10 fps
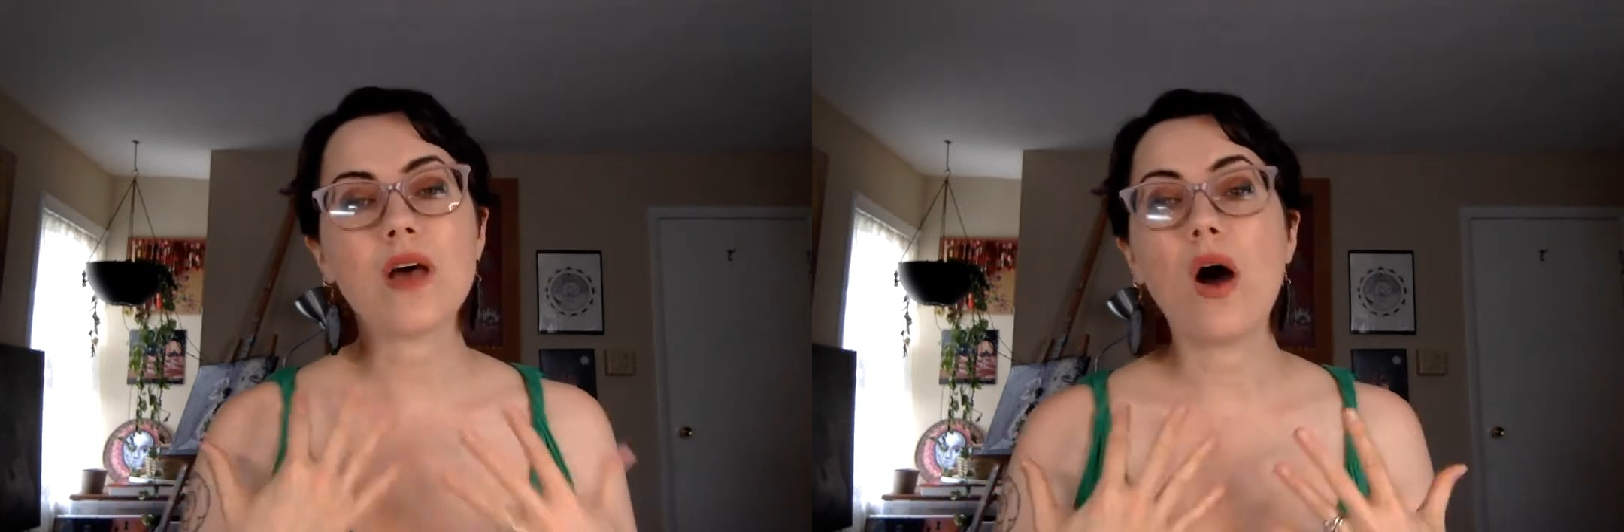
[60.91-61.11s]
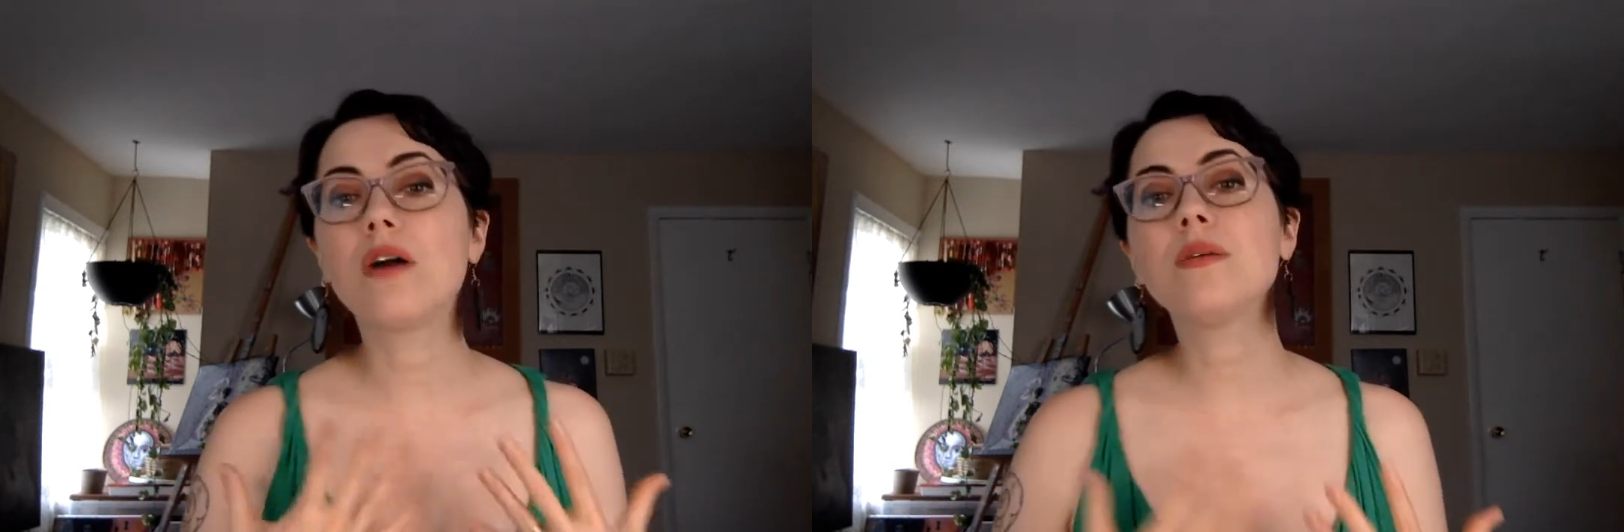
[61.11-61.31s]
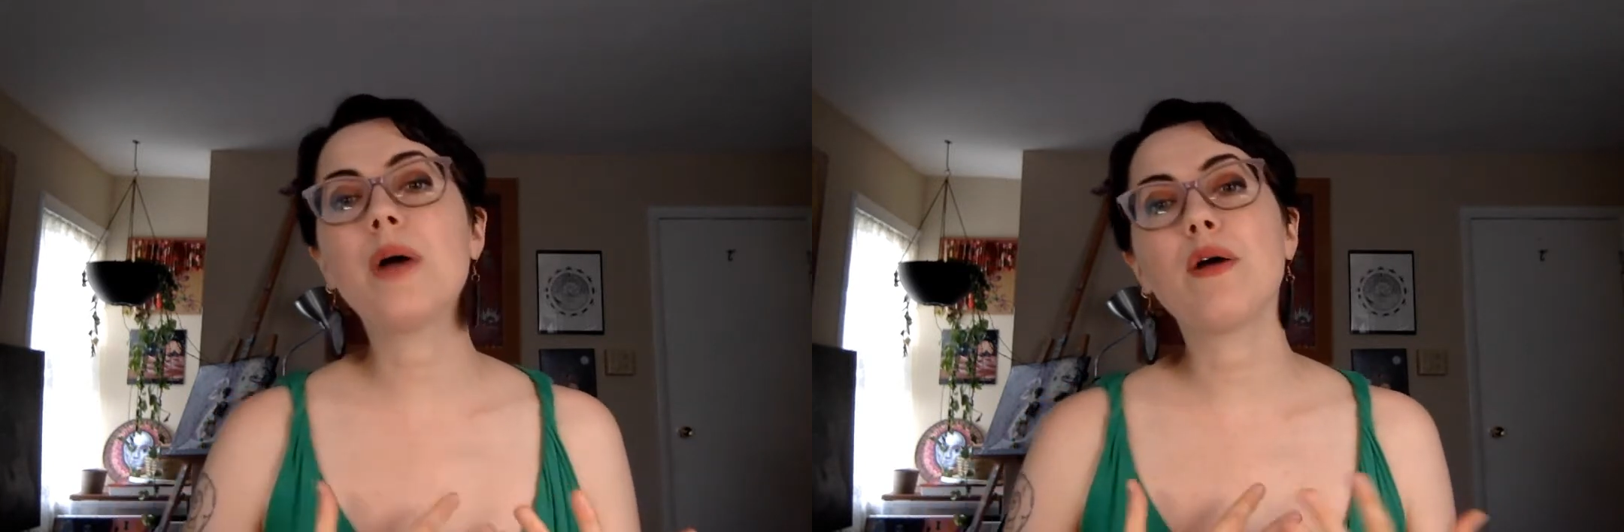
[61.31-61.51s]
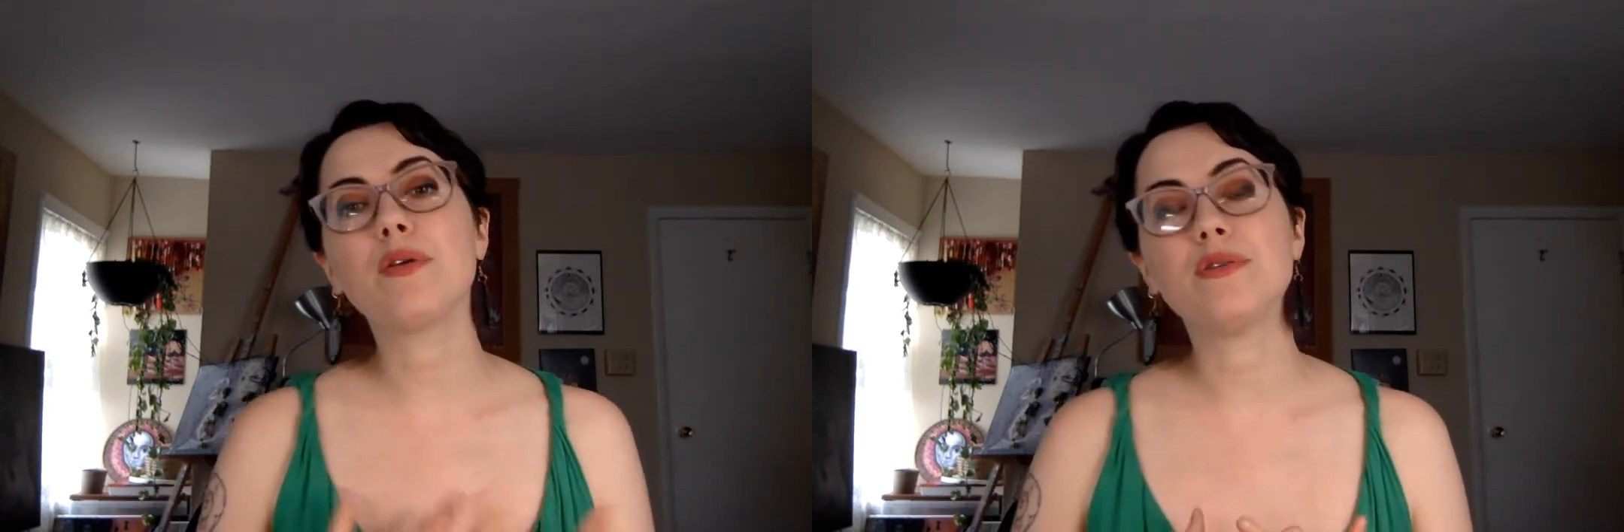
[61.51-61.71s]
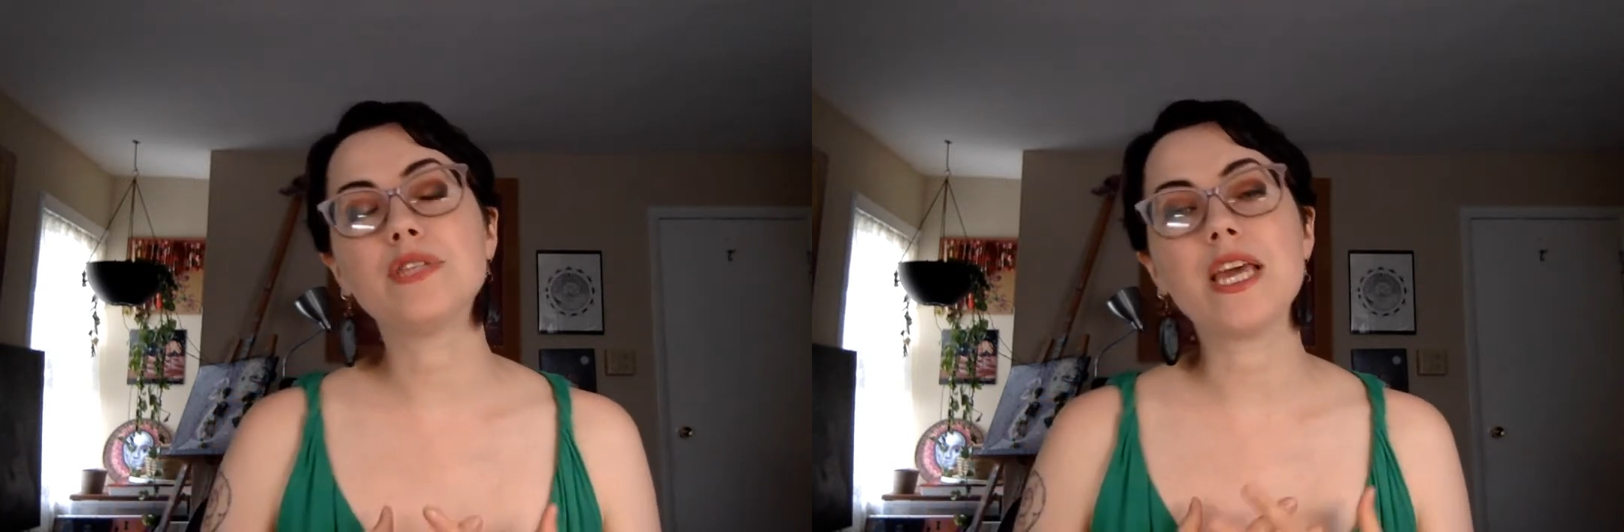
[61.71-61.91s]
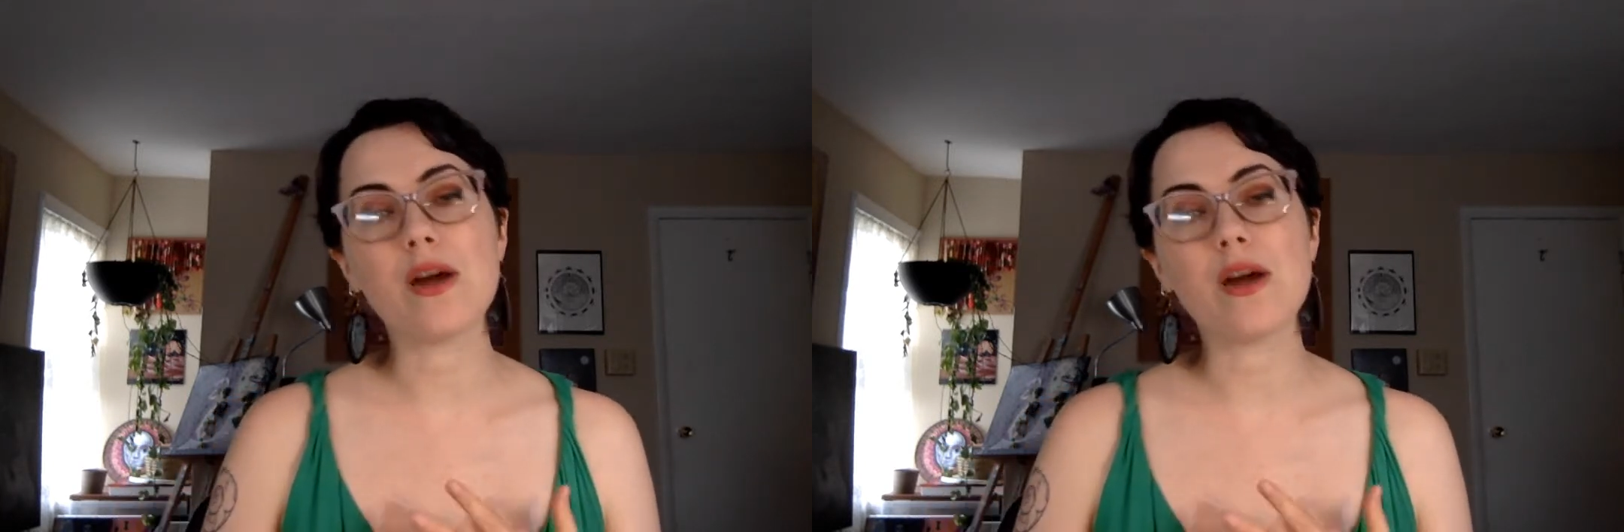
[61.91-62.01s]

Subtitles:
all about using